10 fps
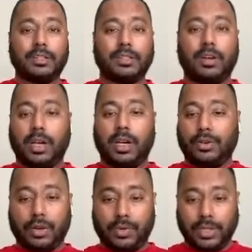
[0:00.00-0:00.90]
So you
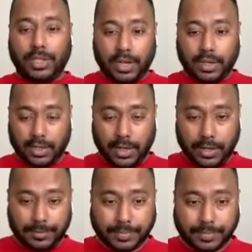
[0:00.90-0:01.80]
can always check
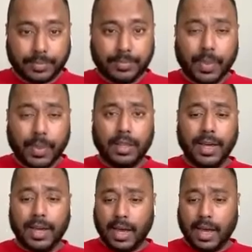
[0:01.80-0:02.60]
the link.